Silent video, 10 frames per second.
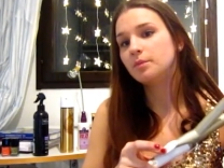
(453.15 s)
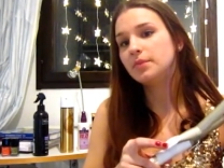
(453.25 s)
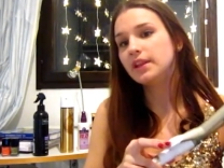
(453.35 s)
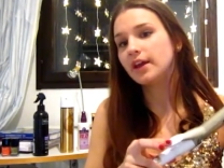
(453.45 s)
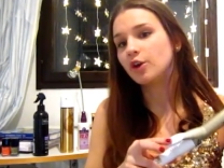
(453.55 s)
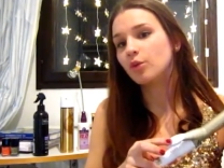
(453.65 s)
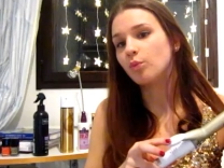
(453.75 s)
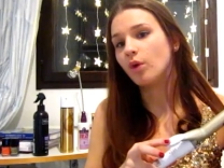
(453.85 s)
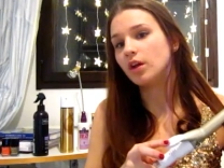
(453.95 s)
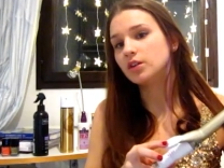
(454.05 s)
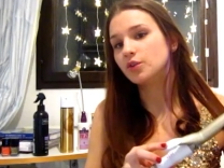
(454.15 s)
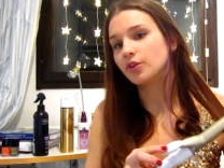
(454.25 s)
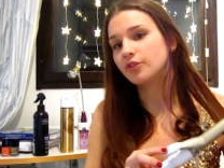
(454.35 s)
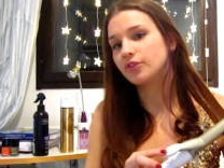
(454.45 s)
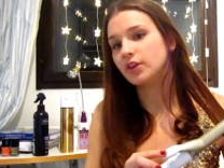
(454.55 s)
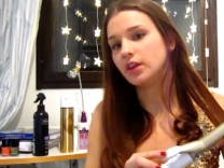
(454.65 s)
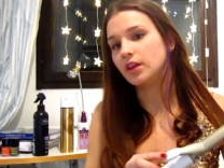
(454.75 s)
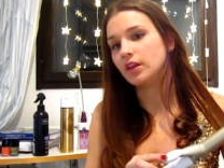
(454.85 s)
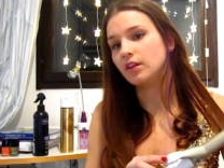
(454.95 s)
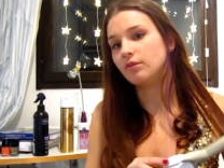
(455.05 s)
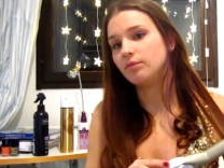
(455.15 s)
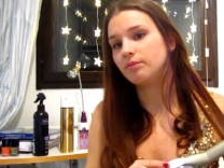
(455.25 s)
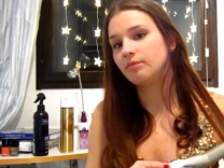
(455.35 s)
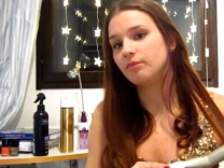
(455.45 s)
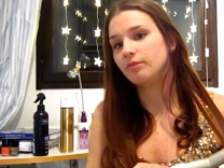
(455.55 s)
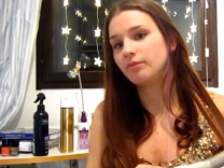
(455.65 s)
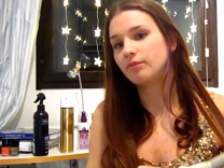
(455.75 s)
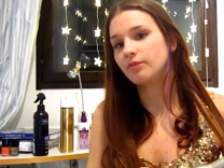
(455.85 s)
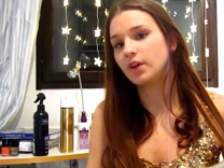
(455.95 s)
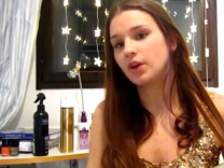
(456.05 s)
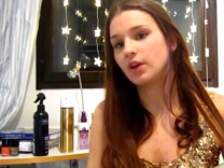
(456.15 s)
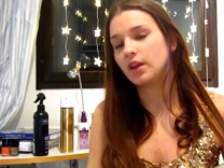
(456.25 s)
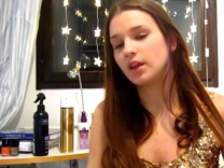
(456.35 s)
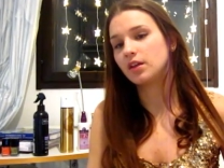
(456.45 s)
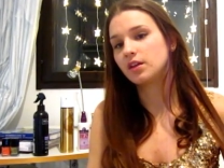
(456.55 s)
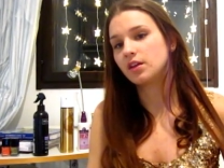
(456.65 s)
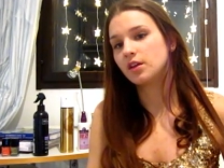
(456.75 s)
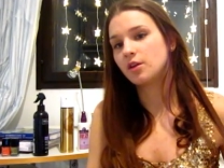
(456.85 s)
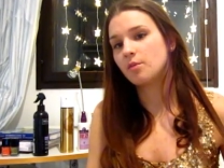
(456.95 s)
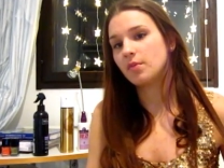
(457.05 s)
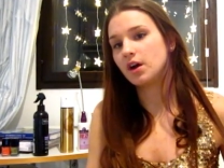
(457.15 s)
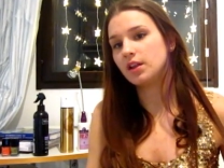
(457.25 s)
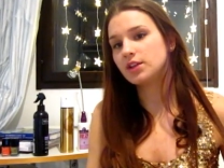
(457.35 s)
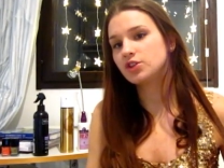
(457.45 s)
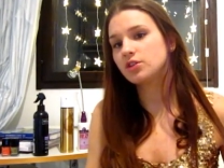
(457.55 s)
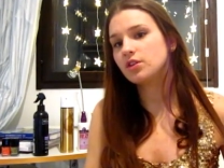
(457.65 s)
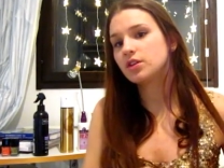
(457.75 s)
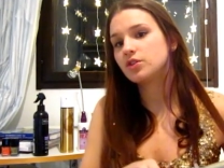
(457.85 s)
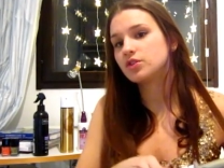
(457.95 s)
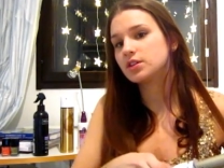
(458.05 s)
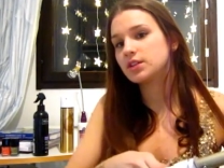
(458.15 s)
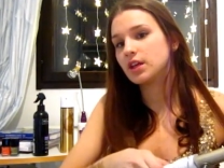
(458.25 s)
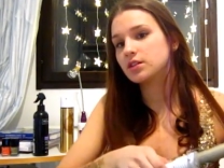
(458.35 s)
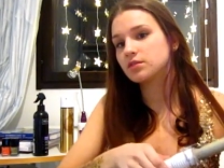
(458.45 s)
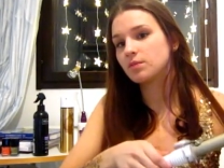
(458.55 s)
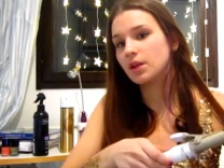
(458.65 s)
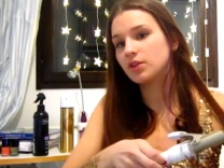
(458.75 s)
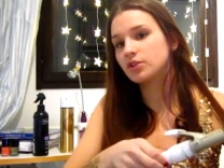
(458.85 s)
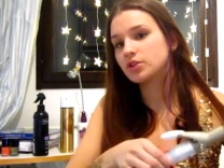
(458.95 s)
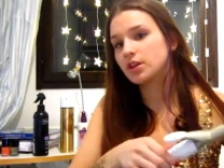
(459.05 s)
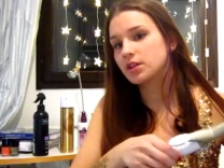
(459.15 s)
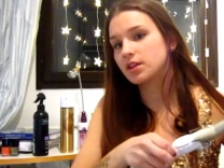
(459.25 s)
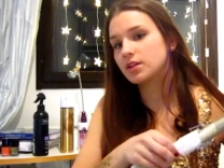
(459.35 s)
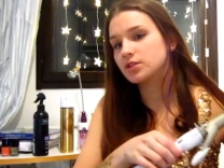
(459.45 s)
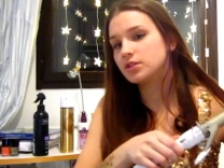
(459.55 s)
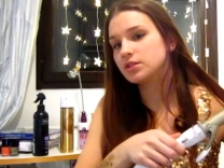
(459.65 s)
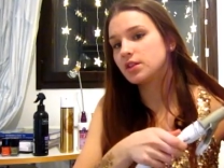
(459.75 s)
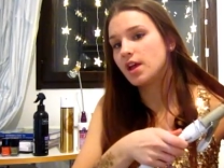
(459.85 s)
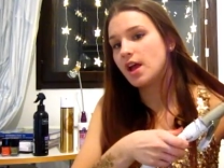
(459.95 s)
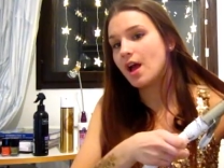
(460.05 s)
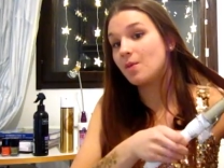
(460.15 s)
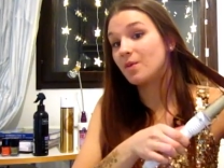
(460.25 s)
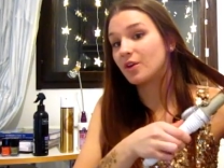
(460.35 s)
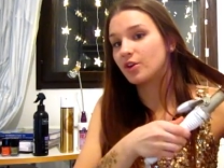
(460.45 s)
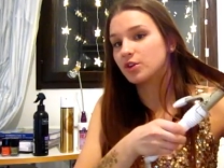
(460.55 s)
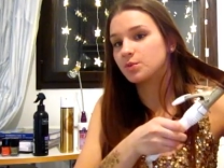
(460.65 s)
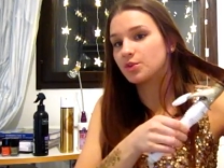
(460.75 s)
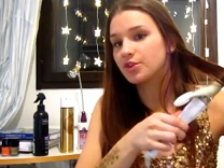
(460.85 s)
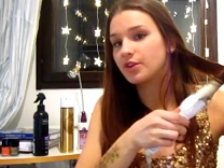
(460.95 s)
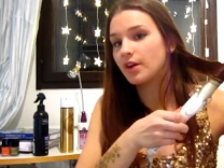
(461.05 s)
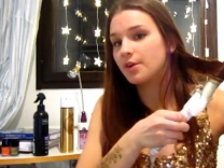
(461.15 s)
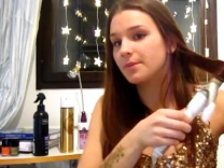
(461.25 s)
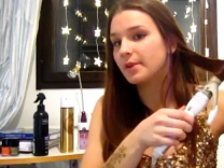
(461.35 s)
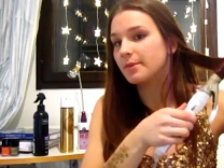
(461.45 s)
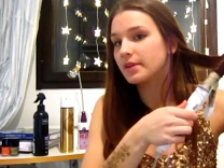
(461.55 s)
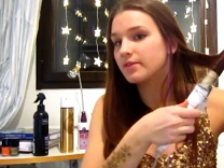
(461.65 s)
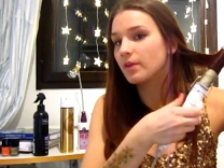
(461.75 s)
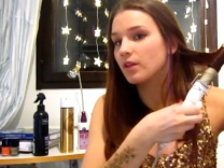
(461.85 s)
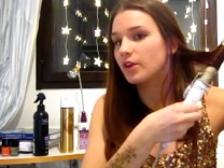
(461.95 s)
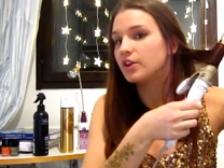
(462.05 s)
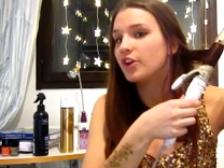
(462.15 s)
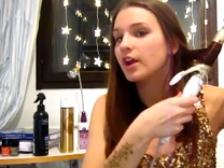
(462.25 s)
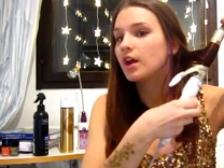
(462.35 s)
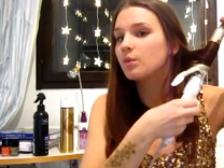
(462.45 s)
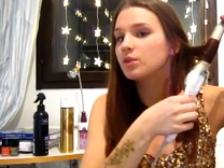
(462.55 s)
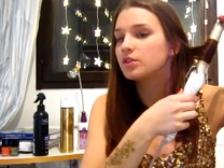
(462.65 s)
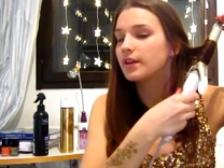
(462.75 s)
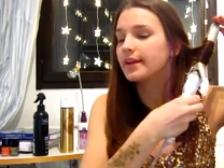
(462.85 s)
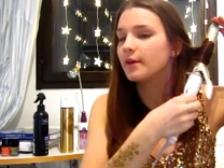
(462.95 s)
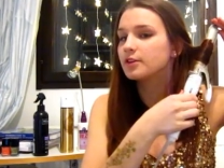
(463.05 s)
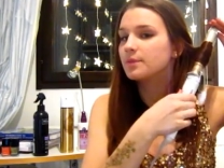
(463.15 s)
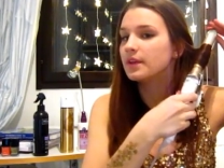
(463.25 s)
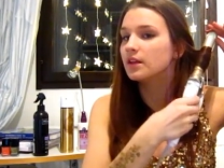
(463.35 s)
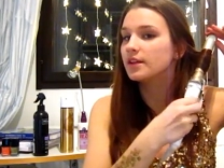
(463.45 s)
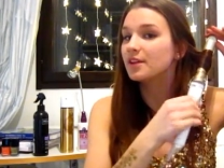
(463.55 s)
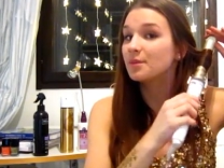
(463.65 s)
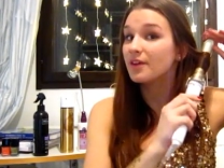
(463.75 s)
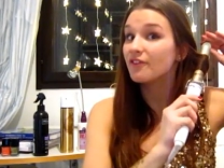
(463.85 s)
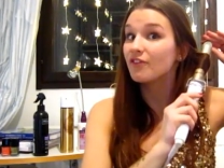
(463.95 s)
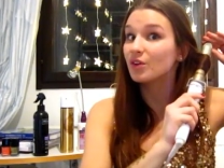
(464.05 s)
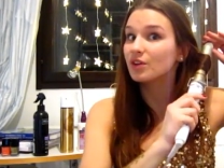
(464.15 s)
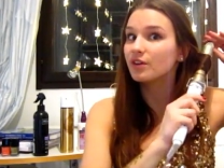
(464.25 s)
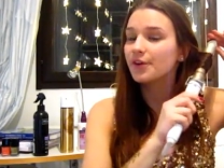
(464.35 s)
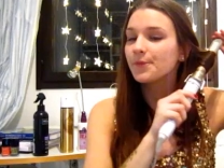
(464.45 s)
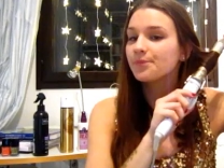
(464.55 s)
Blair Waldorf-y, very polished look, you should take smaller sections. And then the curls will turn out a little bit fuller. And your hair will end out to be a little bit fuller,